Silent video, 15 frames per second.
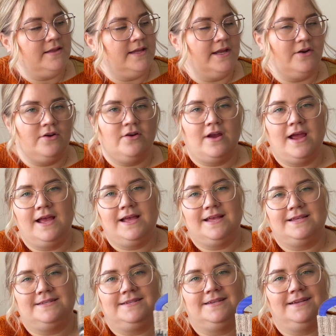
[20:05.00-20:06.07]
knitter,
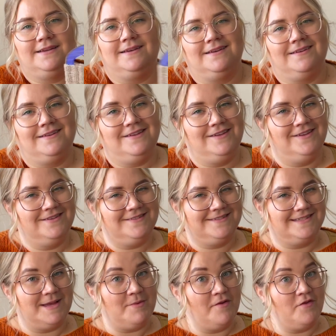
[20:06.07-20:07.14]
as
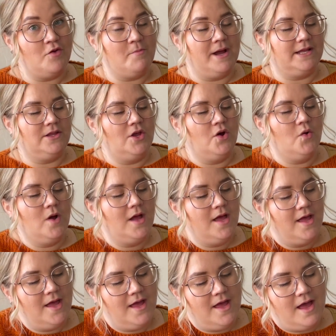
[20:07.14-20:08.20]
some of you might know.
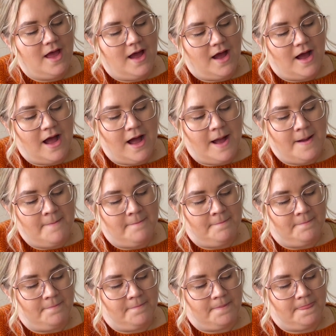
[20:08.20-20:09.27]
I
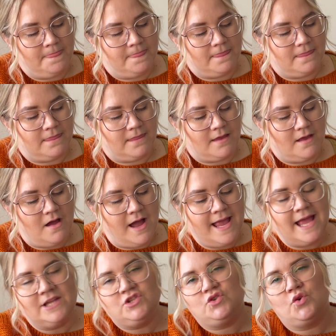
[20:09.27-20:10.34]

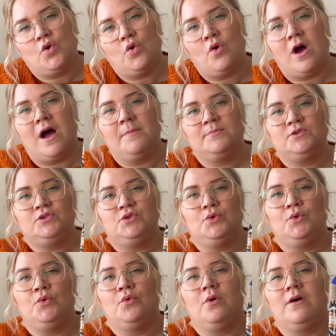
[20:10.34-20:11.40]
had to go up
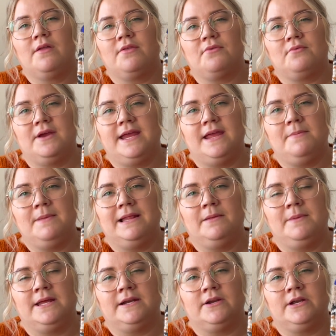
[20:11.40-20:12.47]
to 3
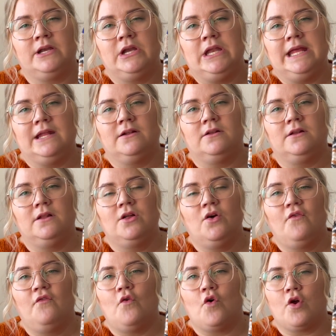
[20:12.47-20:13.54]
millimeter needle
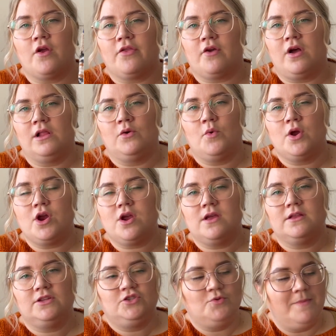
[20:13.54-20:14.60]
for the color work
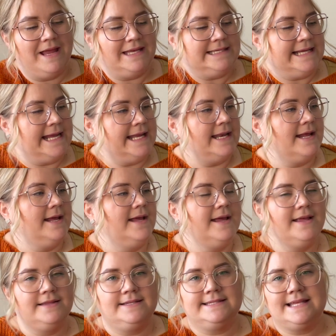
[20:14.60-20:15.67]
to maintain
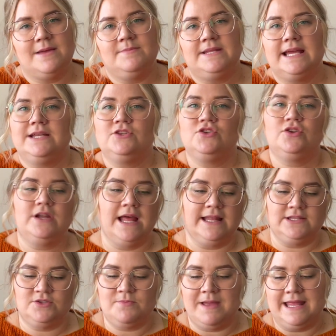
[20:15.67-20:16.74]
the same tension
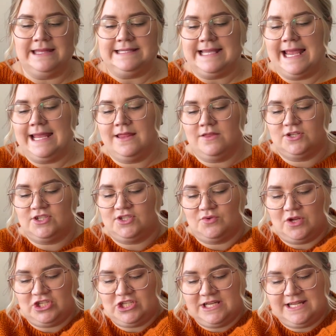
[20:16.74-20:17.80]
and to maintain the
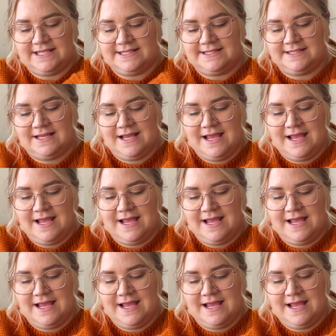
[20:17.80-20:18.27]
stretchiness